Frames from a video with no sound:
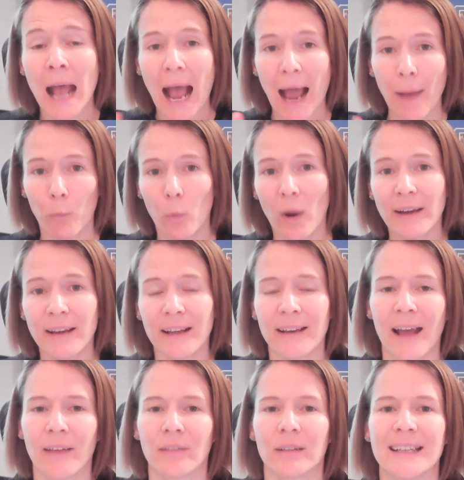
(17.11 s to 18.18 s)
And when an
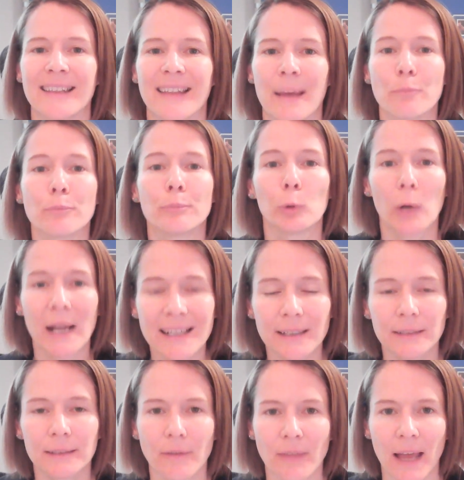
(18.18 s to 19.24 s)
athlete then
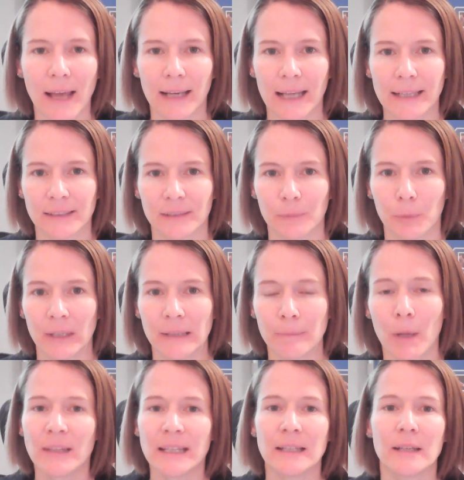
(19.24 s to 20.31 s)
breaks that laser beam,
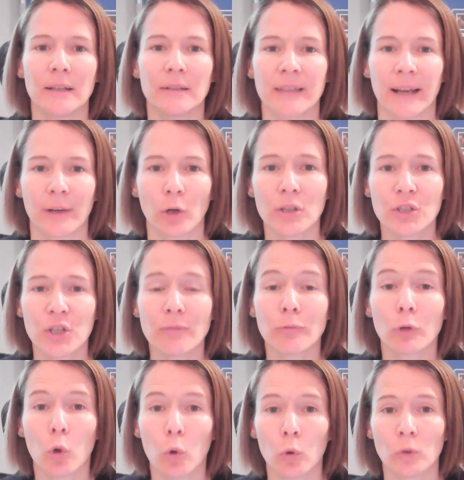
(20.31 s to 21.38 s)
the technology
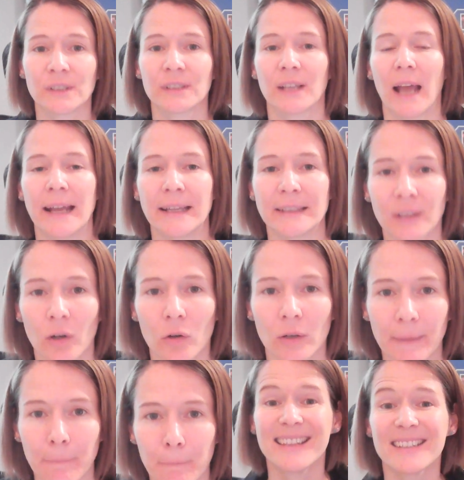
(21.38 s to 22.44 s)
records a
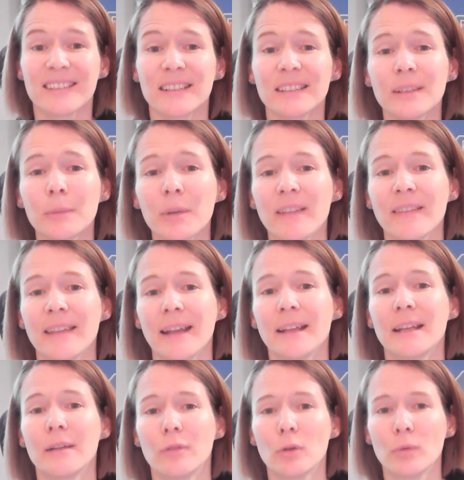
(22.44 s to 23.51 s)
time. The system can then
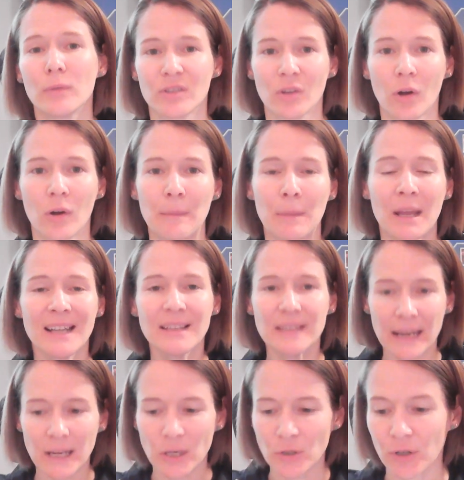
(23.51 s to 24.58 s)
give you the time
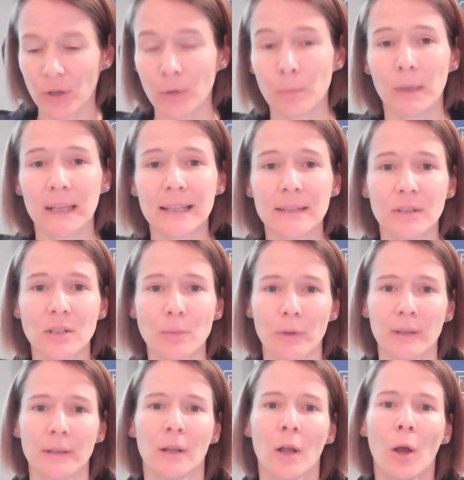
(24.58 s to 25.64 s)
taken to complete the
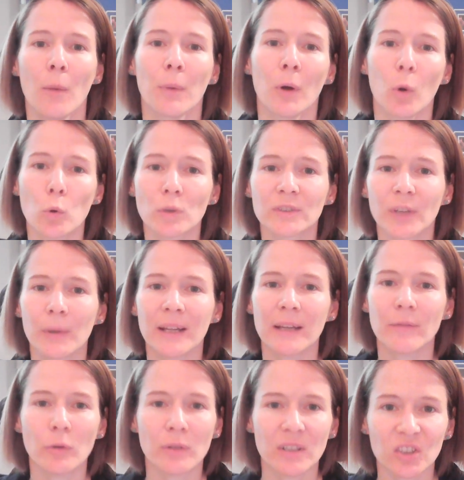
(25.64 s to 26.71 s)
sprint, but also give
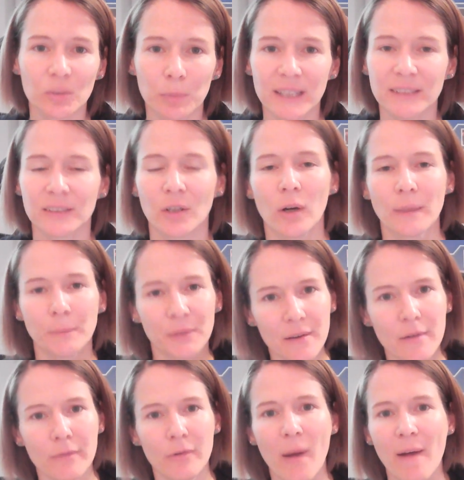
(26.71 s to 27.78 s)
you the split times
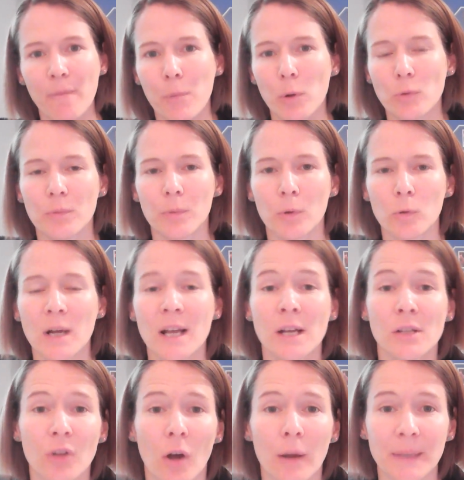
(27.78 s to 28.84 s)
if you have multiple
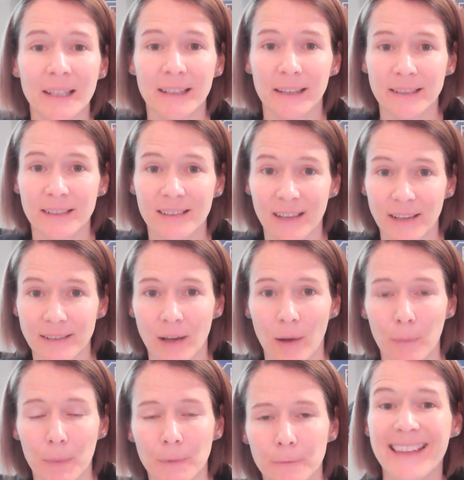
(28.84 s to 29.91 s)
timing gates set up.
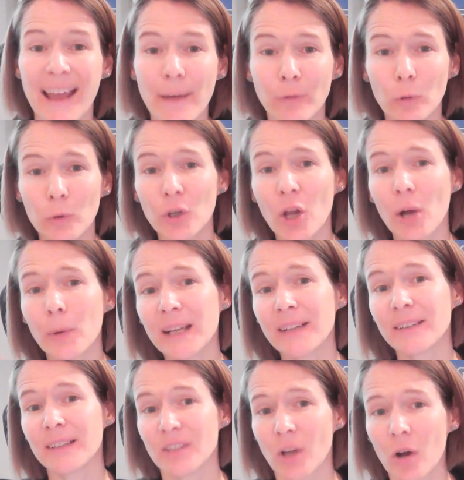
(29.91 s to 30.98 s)
Therefore, knowing
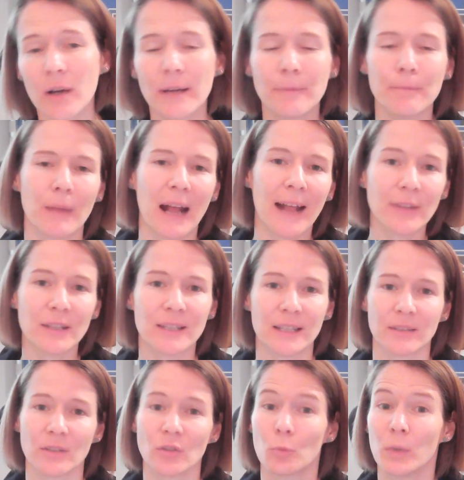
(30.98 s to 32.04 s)
the time and the
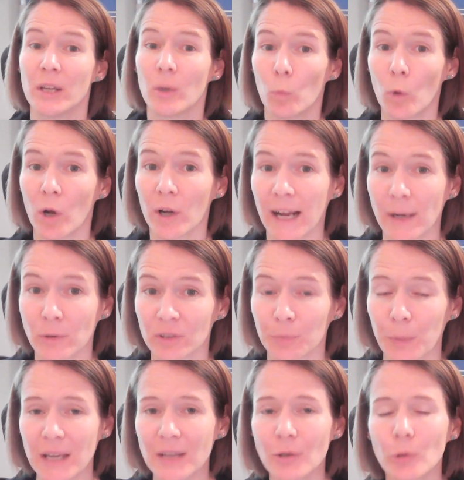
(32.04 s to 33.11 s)
distance, we can work out
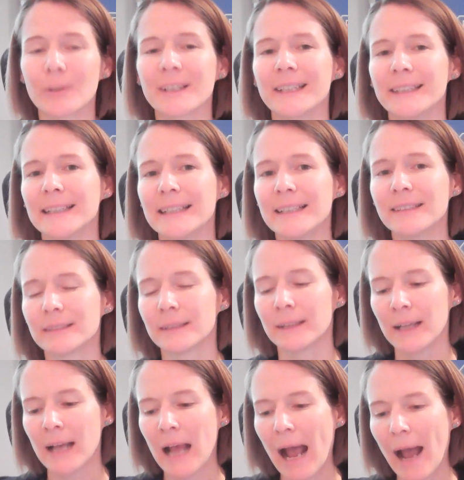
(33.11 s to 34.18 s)
speed or at least
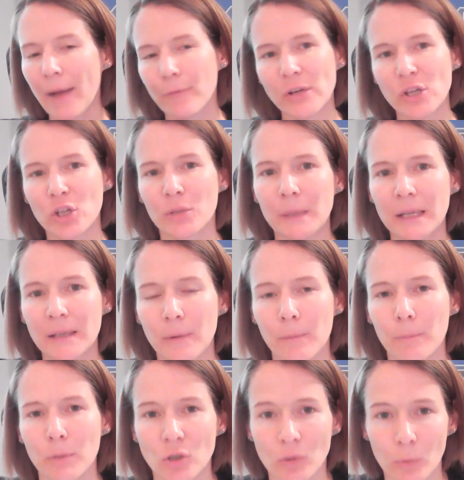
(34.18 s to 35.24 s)
average speed
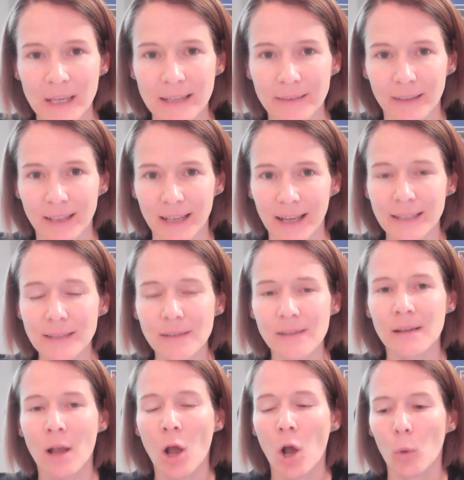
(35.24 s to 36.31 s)
between the mm. gates.